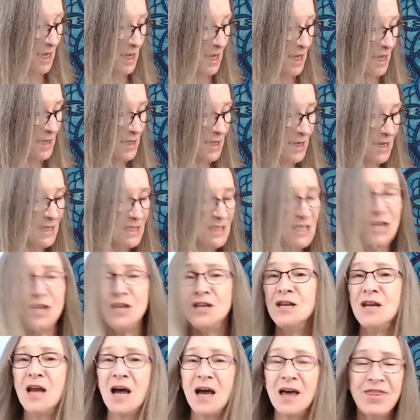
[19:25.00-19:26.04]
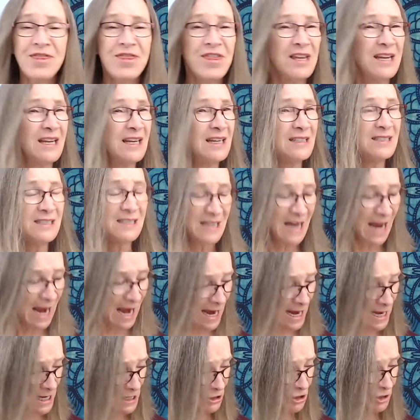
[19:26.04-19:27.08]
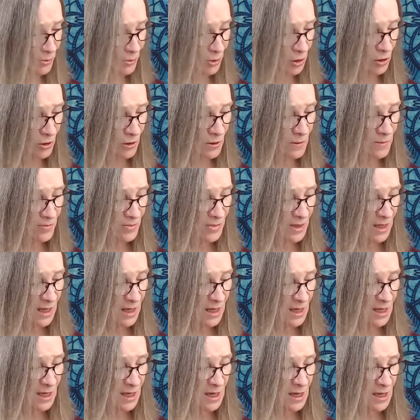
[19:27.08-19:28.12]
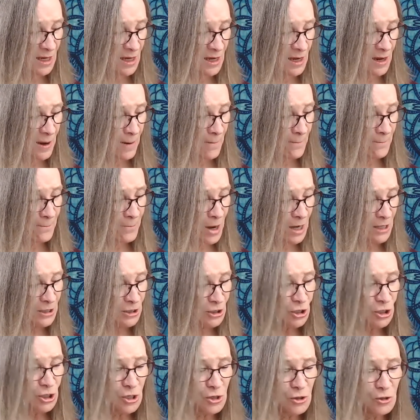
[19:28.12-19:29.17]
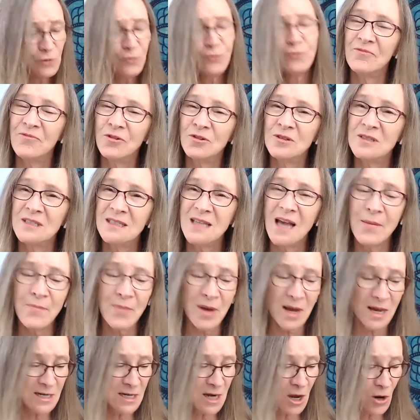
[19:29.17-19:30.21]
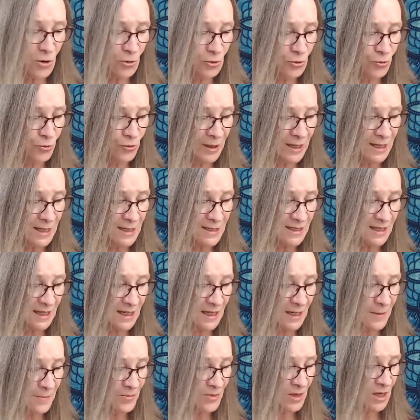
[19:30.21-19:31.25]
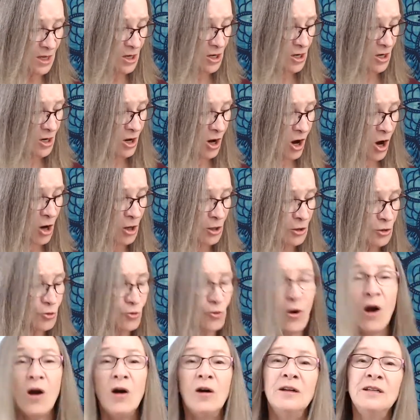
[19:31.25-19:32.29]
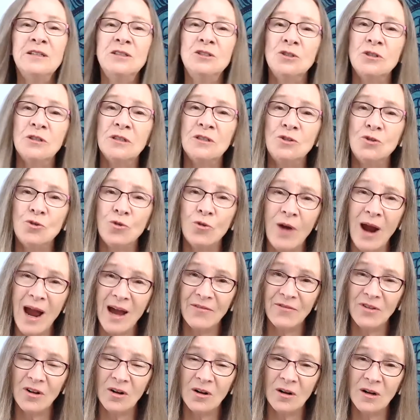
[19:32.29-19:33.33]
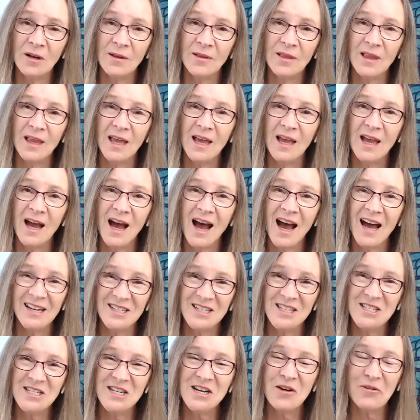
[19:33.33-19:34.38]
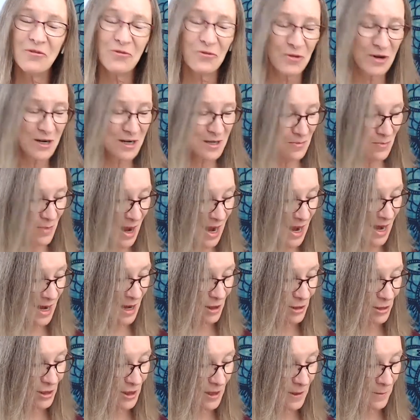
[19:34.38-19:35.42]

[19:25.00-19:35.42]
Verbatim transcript: It is nothing tangible, but you, for some unknown reason, are drawn to travel a different path